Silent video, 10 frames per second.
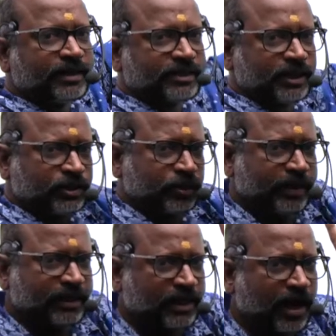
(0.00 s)
said to
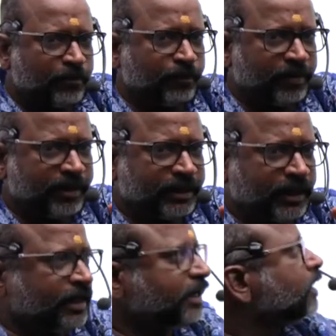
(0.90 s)
be
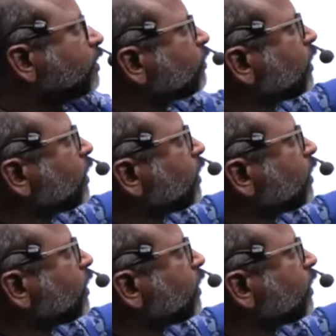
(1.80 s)
complementary. From